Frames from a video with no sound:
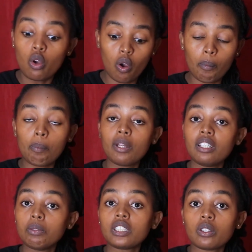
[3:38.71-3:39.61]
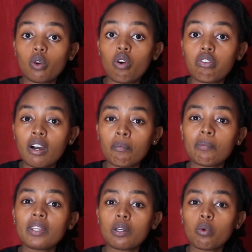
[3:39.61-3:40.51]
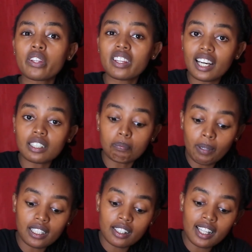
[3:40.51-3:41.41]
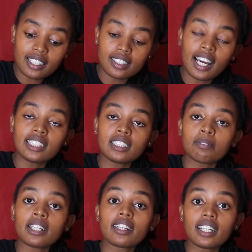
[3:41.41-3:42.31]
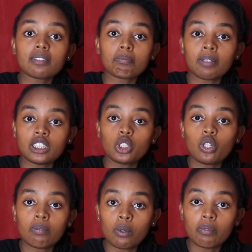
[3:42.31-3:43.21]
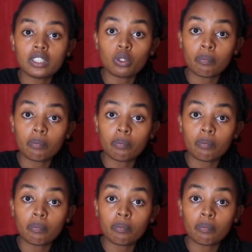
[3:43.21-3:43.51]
or maybe limited offer, maybe they want that item at that particular moment,